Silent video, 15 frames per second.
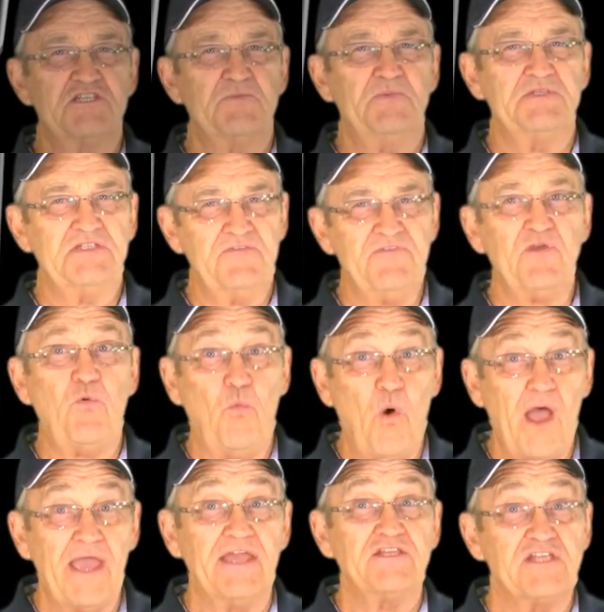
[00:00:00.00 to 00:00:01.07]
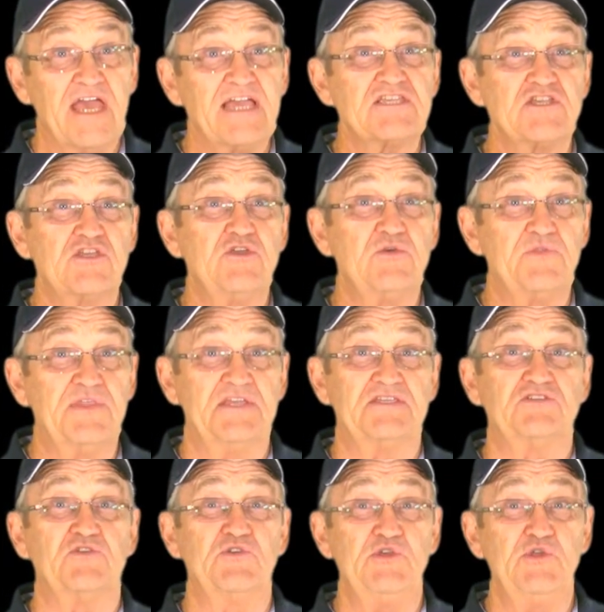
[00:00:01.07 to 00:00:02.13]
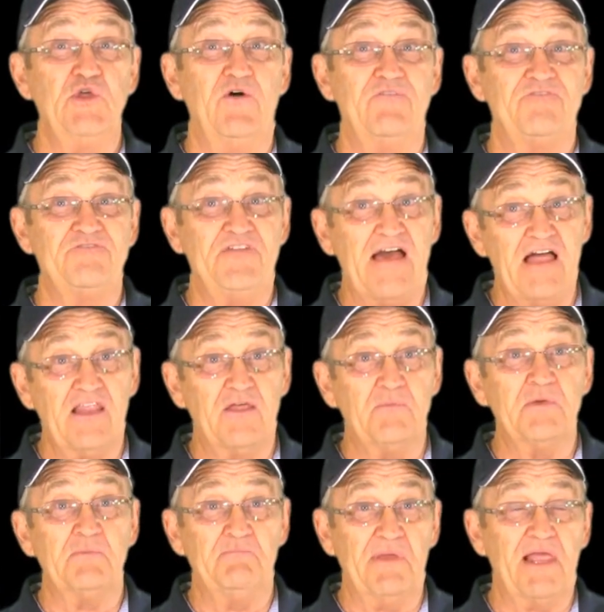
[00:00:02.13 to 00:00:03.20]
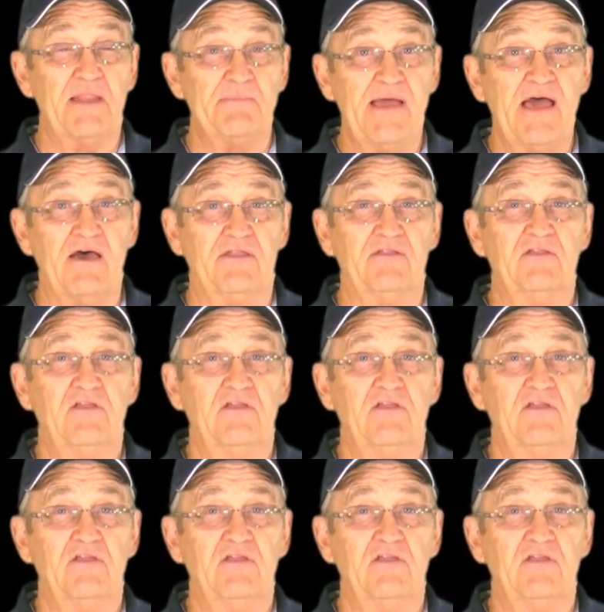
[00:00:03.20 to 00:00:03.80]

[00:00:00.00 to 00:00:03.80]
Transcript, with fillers: a specific way to execute this so you don't foul them and bail them out.